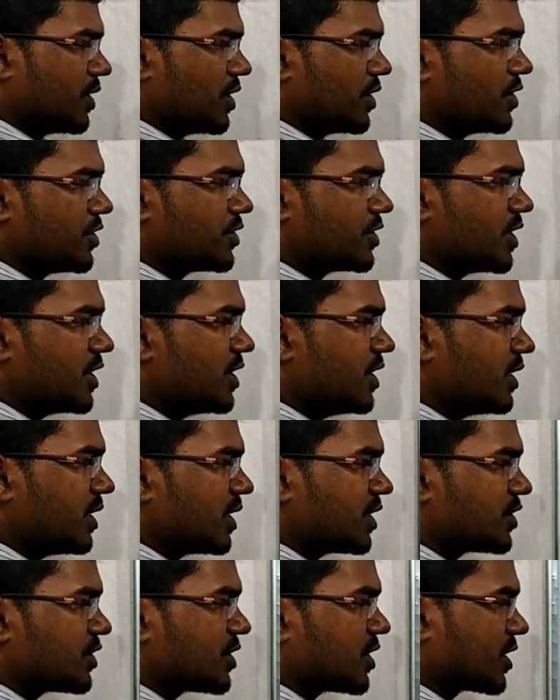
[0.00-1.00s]
retaining
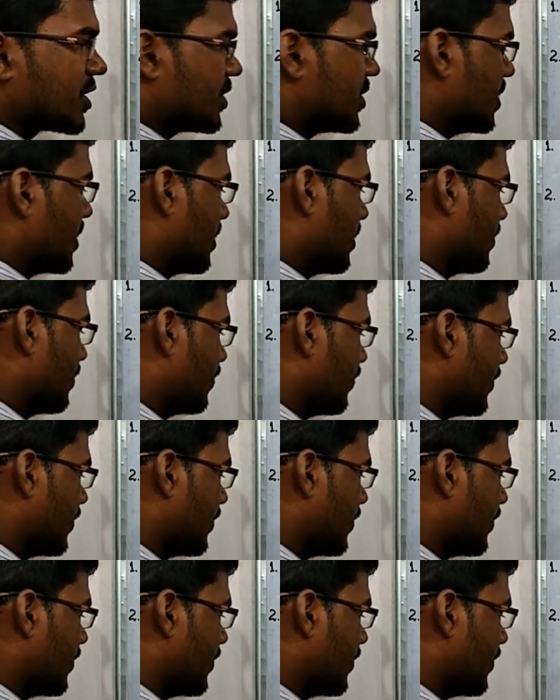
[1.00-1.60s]
structure